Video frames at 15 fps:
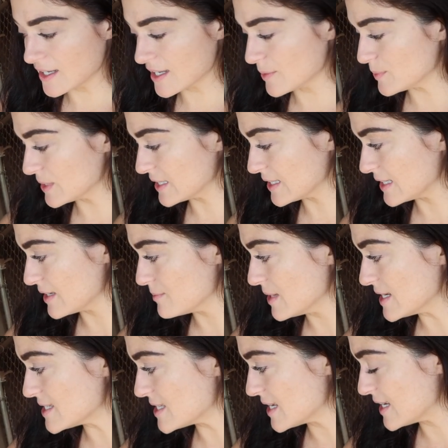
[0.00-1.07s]
completely
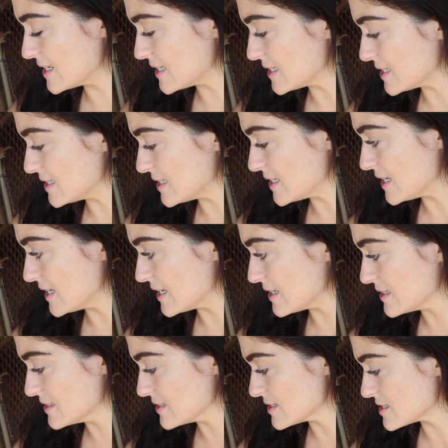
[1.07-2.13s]
emaciated
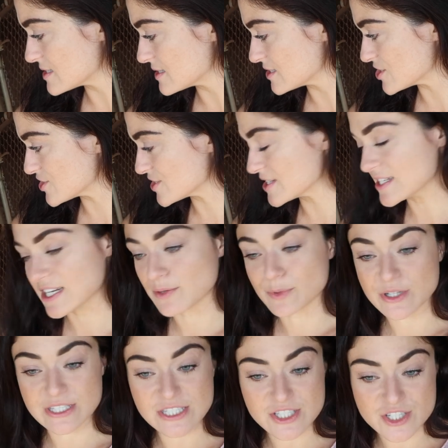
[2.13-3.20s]
and just in
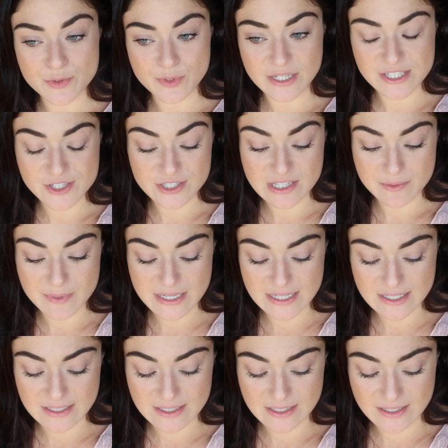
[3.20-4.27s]
terrible condition when I took them
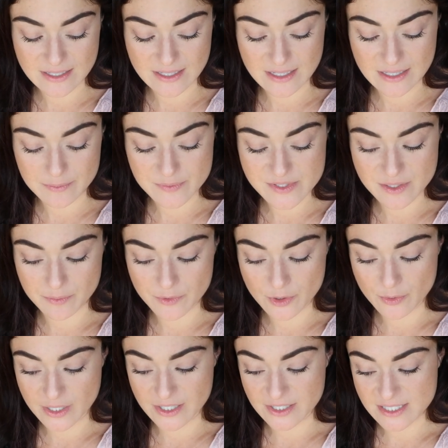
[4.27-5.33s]
in. Some
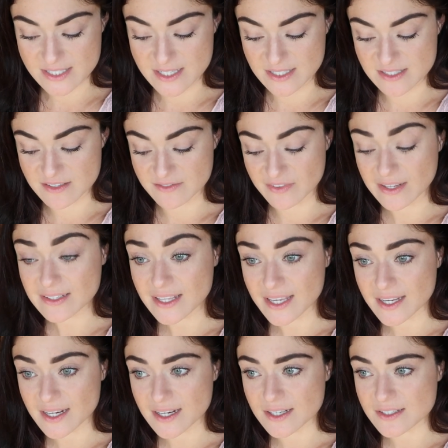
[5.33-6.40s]
required extensive vet
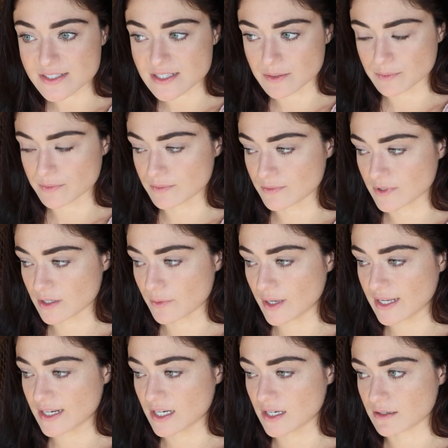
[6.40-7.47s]
care, some
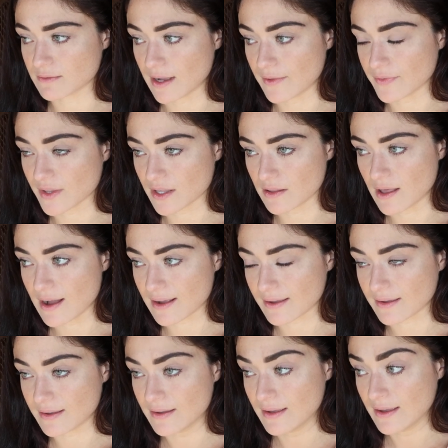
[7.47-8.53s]
required round the
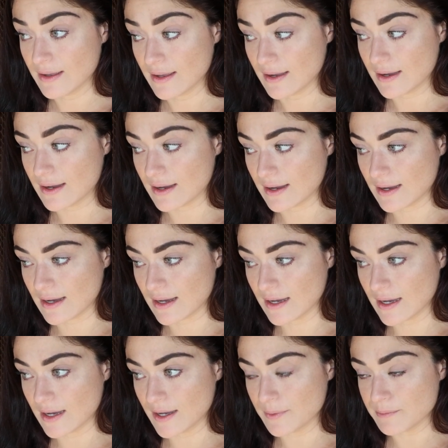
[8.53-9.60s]
clock
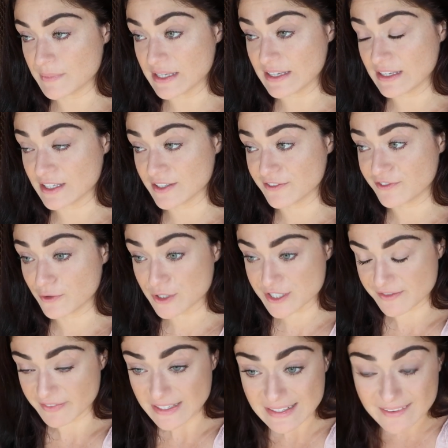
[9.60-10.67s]
me
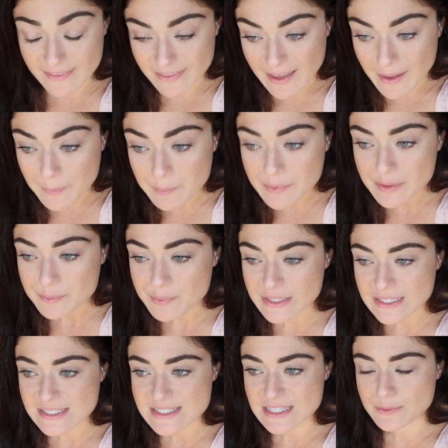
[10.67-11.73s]
force feeding them
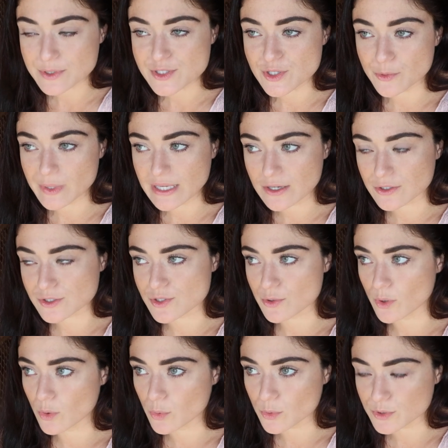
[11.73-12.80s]
because they were so weak or
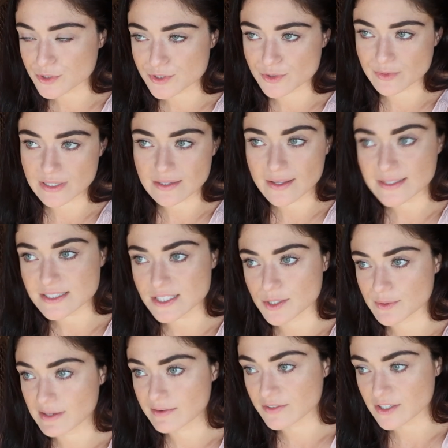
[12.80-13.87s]
so old or so
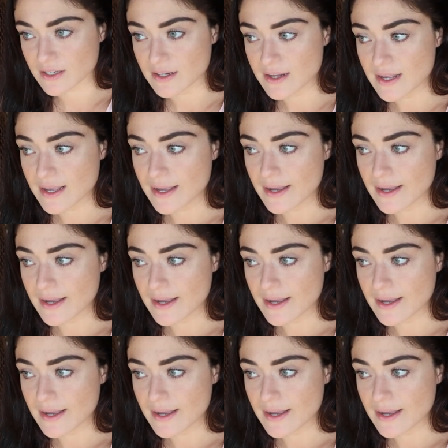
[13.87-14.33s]
neglected or whatever.